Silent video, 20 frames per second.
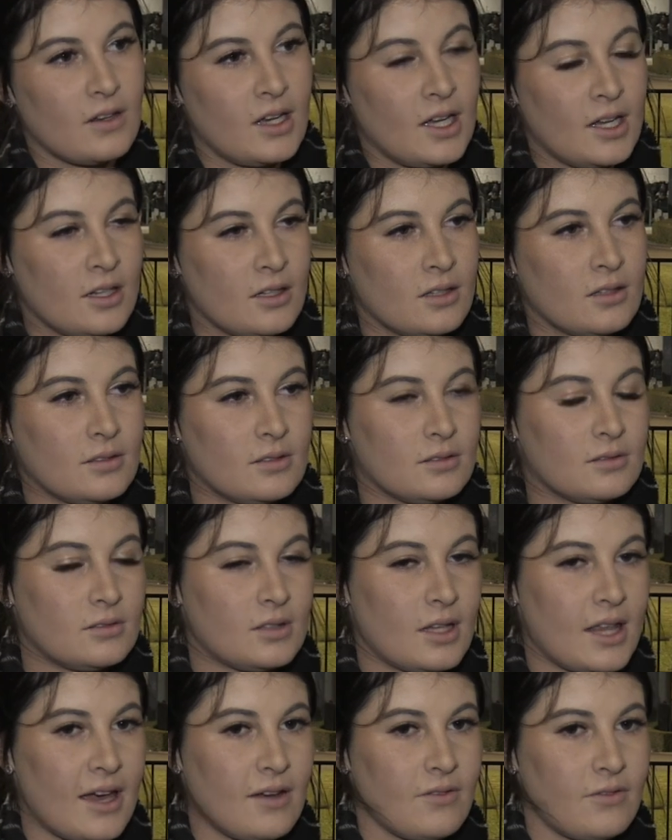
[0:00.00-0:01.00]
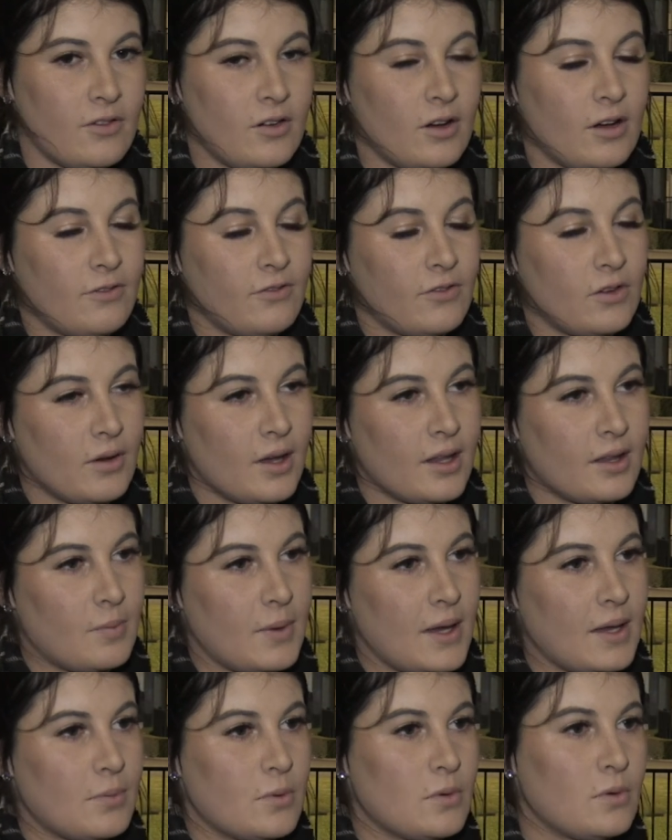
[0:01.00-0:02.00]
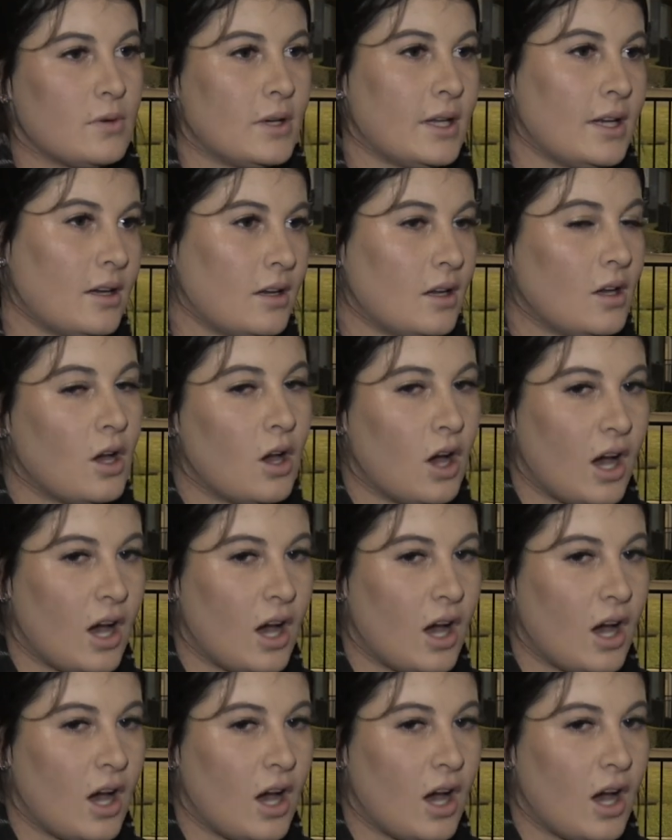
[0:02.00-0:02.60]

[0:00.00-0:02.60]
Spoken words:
and that for a few other people, and